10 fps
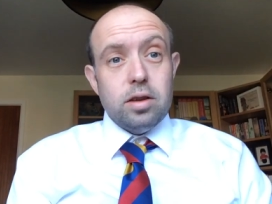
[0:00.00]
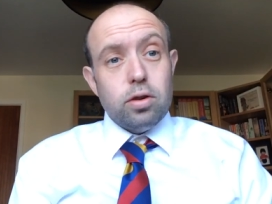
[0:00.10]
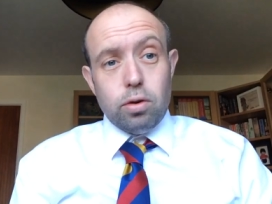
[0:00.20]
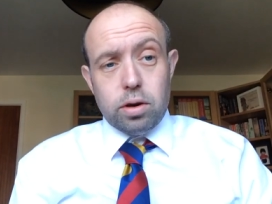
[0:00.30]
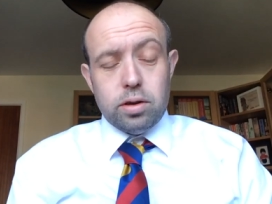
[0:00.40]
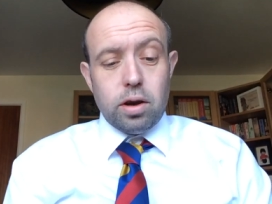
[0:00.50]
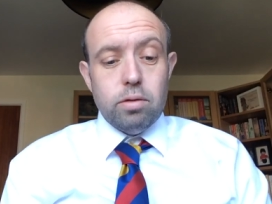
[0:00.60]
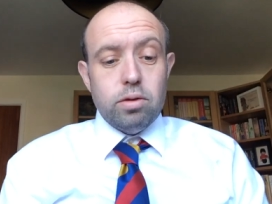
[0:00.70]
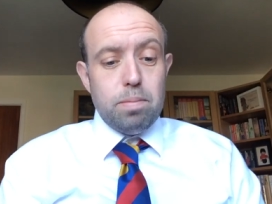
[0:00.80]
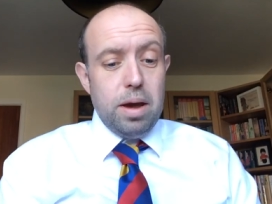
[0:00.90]
talk is
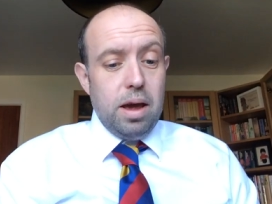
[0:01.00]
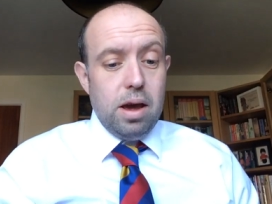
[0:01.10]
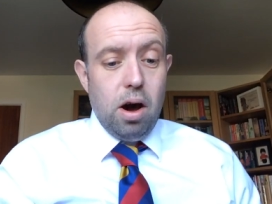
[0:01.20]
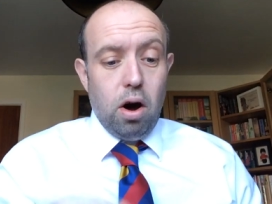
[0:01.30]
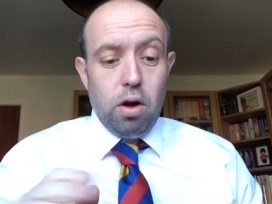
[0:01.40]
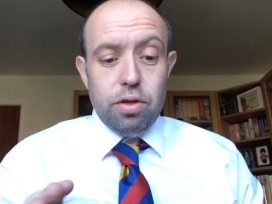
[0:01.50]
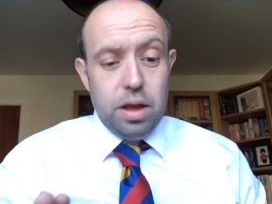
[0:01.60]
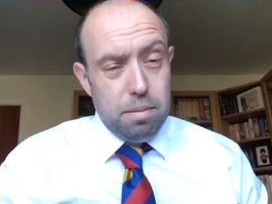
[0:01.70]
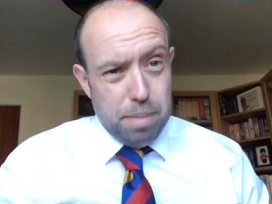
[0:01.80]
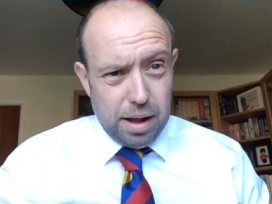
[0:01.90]
going to be on
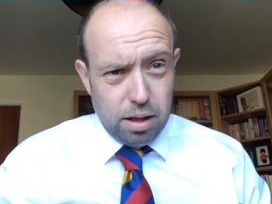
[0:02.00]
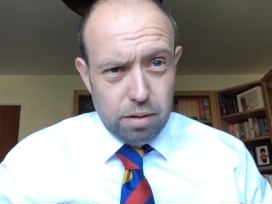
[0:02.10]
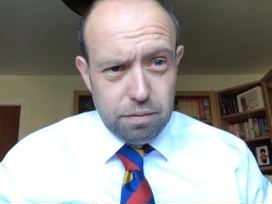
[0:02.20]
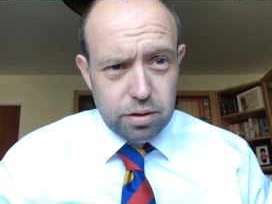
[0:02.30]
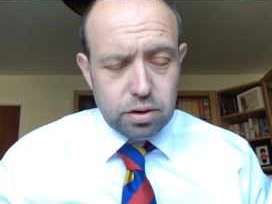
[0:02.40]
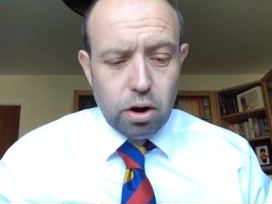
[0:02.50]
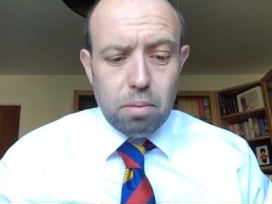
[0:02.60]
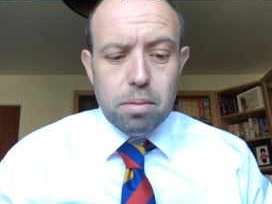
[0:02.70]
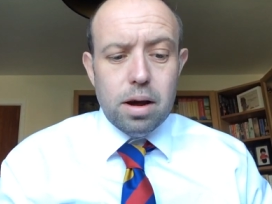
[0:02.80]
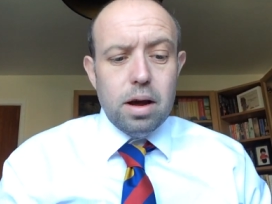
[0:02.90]
the Battle of the
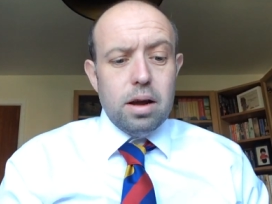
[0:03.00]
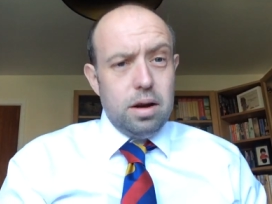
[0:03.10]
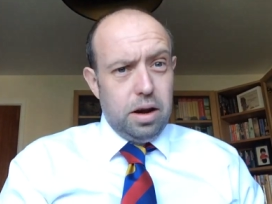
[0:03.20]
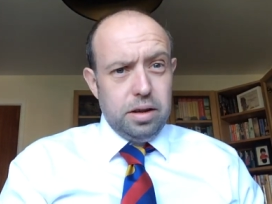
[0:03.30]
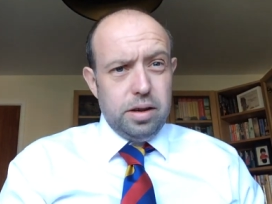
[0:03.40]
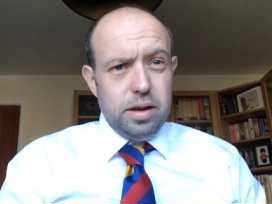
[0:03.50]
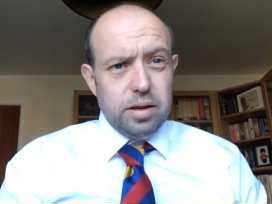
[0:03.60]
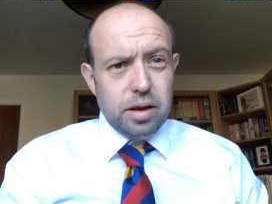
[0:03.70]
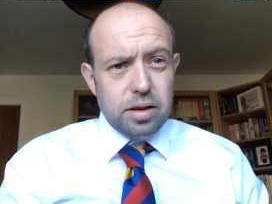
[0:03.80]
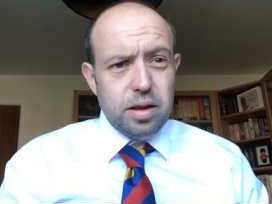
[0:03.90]
Somme,
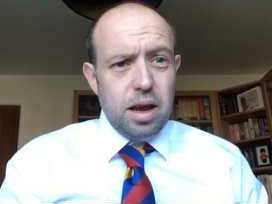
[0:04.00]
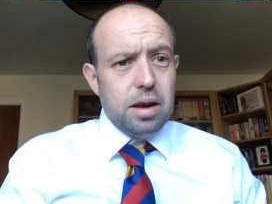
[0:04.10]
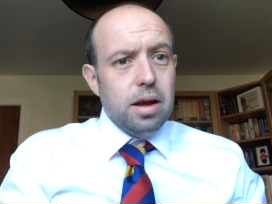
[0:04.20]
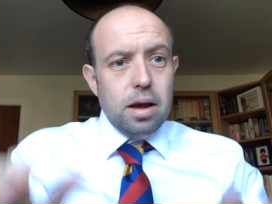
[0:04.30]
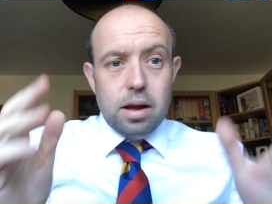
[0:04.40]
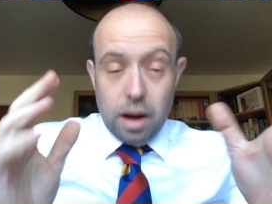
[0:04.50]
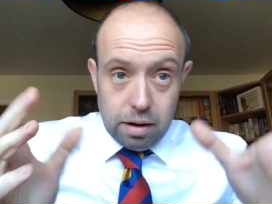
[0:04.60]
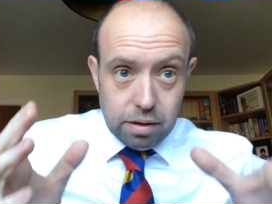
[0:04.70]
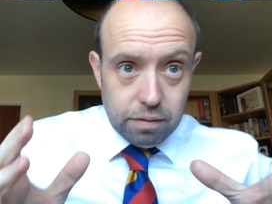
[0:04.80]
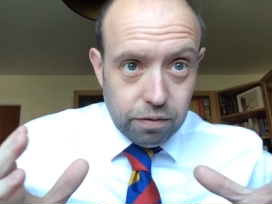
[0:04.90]
1916.
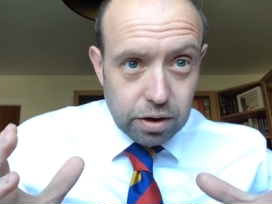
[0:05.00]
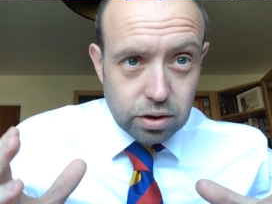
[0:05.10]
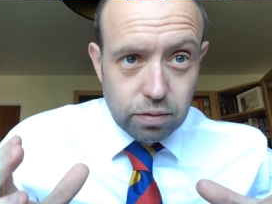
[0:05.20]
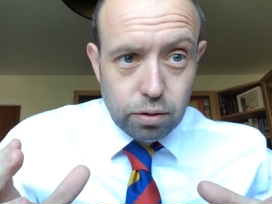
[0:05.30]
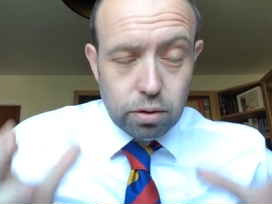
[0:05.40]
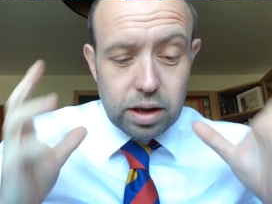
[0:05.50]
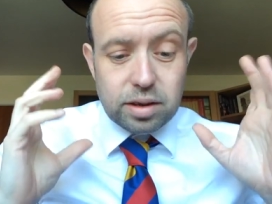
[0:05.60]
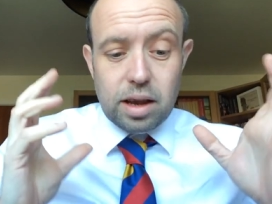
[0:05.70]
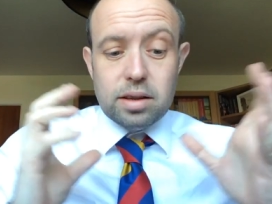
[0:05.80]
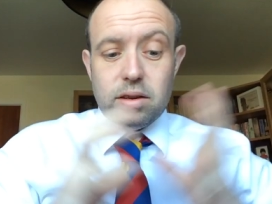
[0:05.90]
Now, first of all,
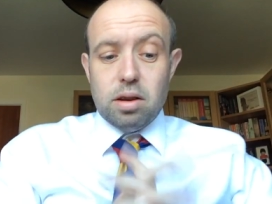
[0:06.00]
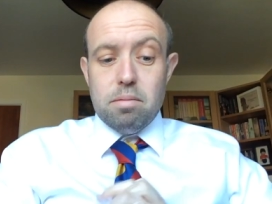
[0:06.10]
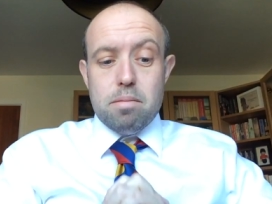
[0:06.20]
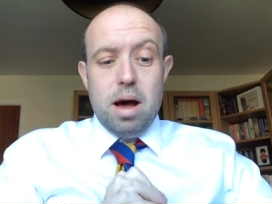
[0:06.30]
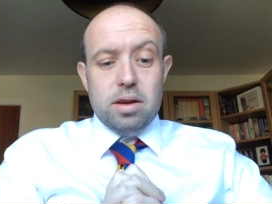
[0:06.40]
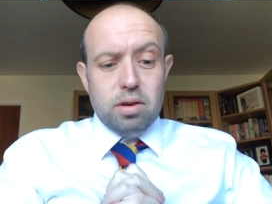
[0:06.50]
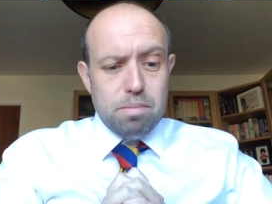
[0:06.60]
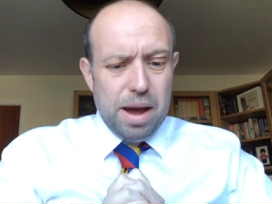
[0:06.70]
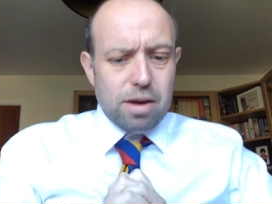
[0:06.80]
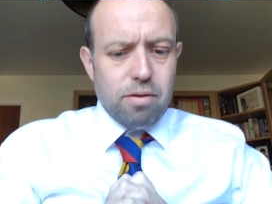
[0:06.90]
let's get some
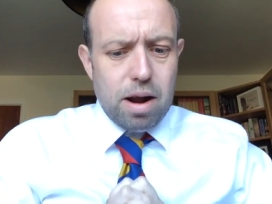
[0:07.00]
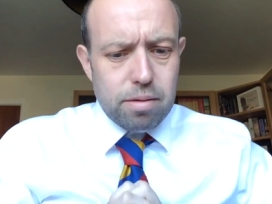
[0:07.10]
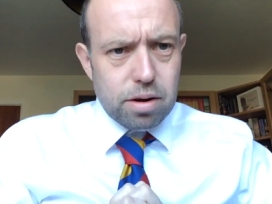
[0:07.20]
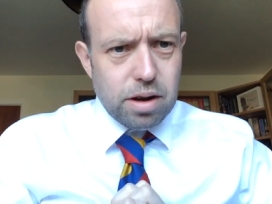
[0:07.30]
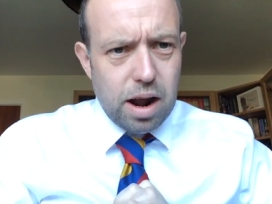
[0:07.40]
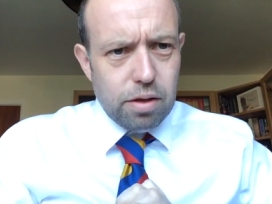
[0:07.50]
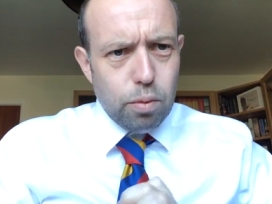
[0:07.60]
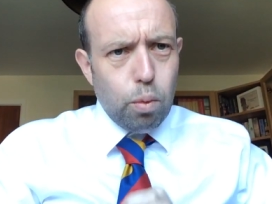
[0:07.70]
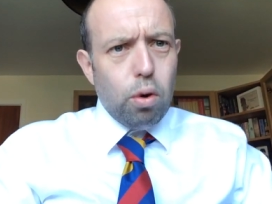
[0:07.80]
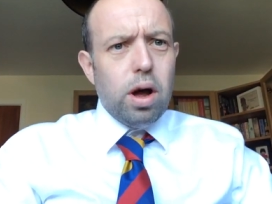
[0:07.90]
background. Now,
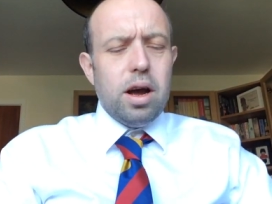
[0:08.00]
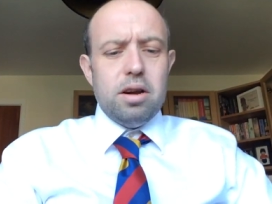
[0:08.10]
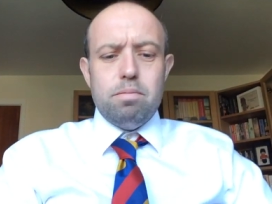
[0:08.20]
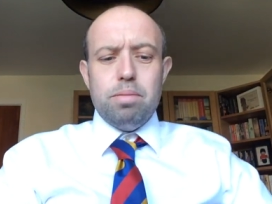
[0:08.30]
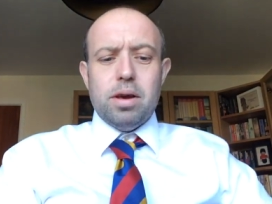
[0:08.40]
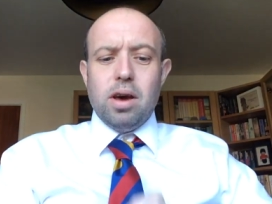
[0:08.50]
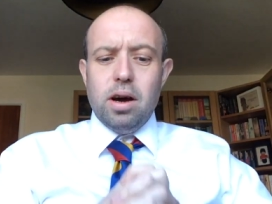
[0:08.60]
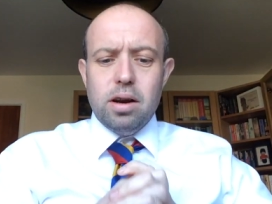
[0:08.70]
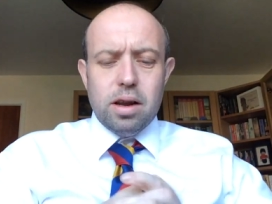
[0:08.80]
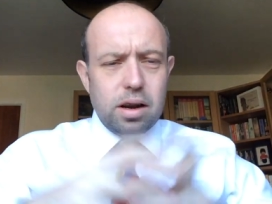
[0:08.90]
the war had
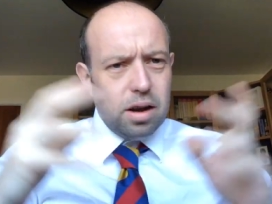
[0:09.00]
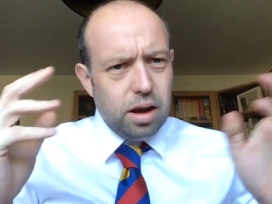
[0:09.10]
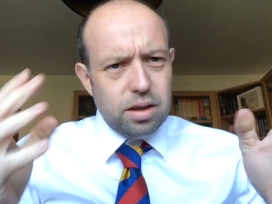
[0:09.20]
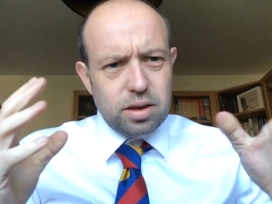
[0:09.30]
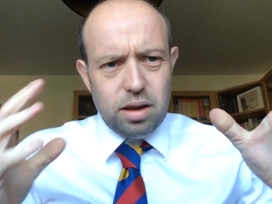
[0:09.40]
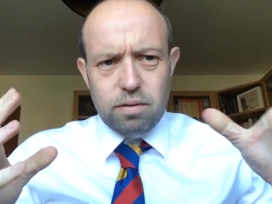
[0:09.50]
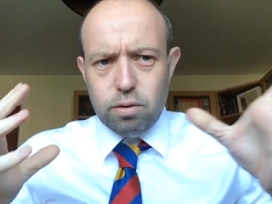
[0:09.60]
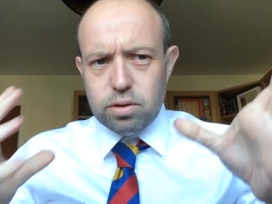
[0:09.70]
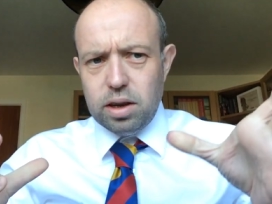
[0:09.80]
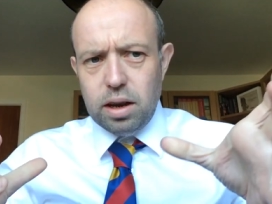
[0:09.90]
begun in
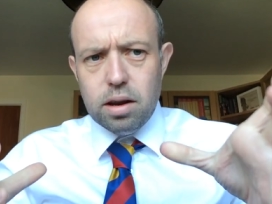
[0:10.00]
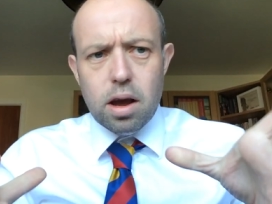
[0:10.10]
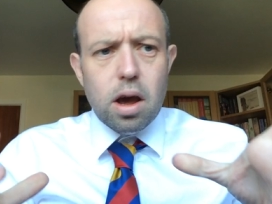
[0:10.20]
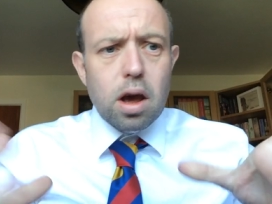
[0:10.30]
1914